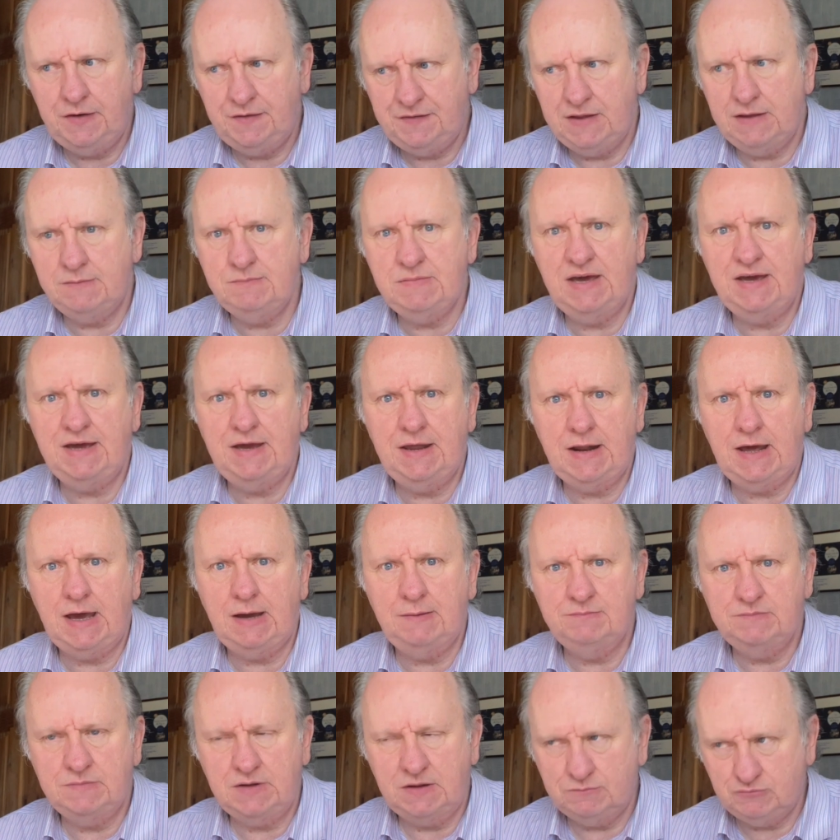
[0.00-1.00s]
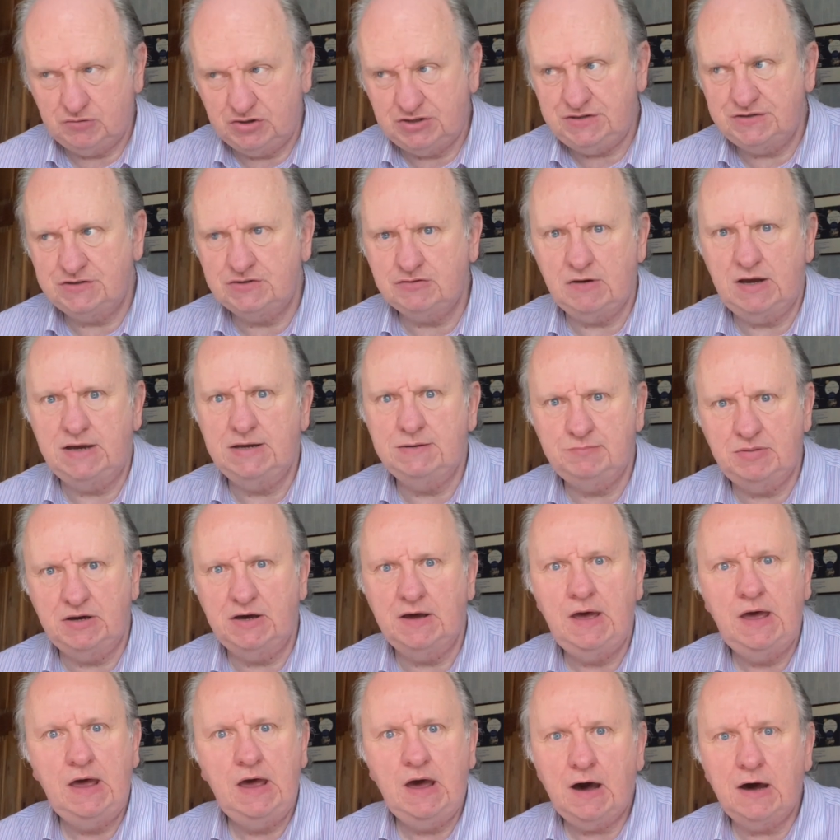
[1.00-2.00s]
They make it happen, which is great. But
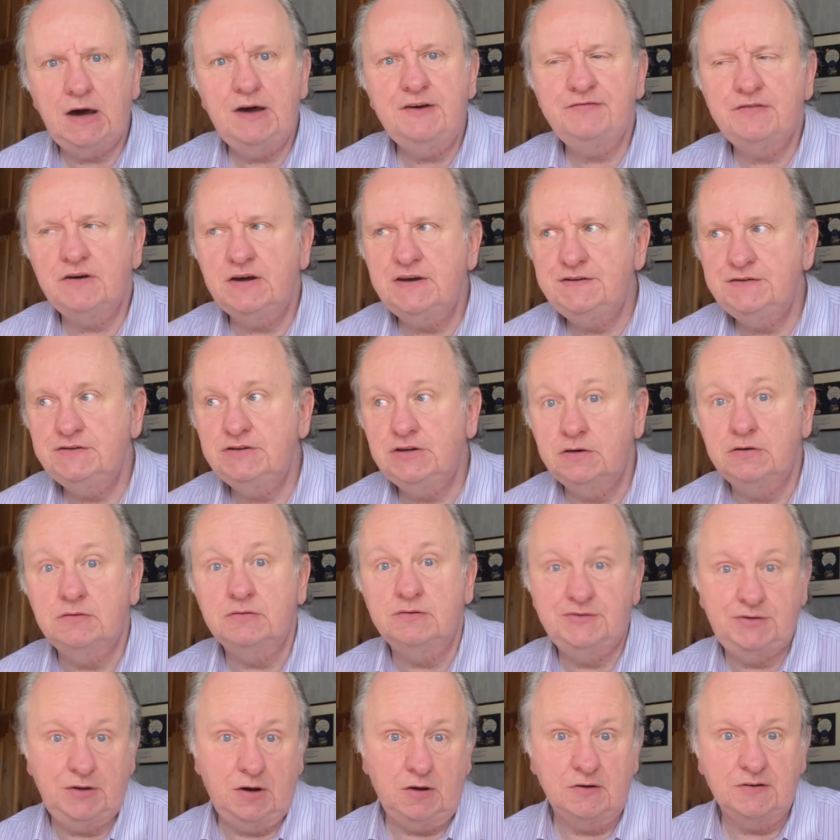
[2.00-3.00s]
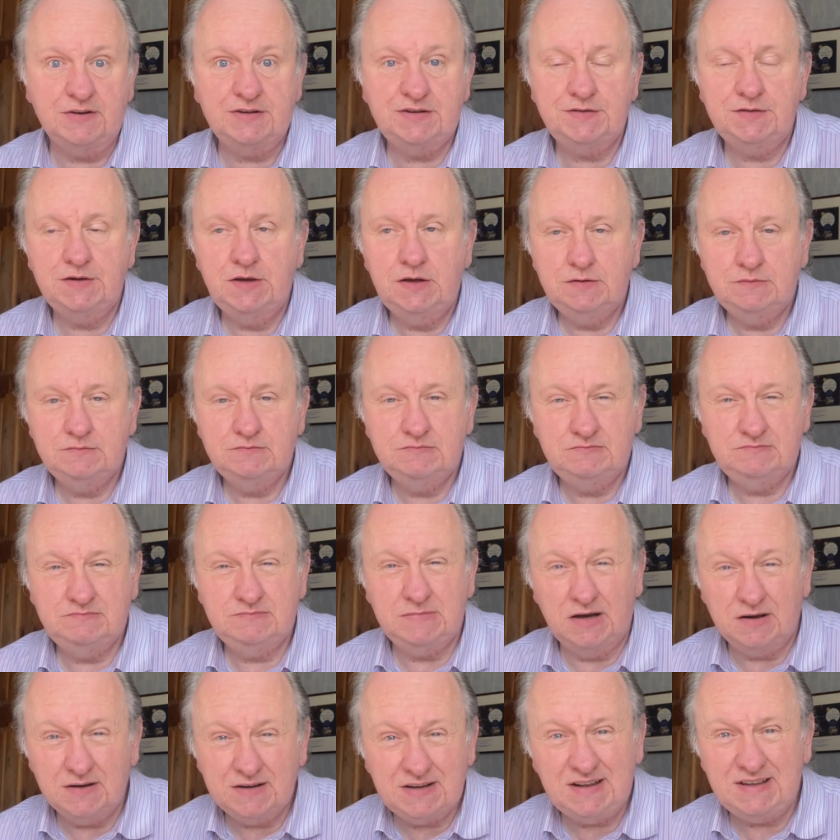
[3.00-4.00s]
I find Google Docs
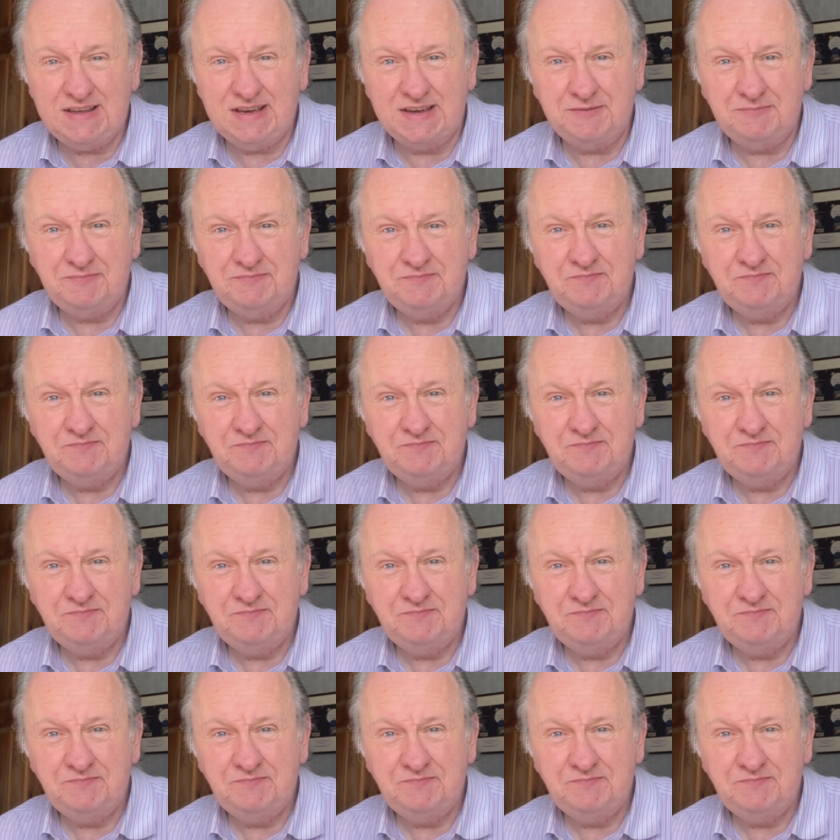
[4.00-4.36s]
ugly.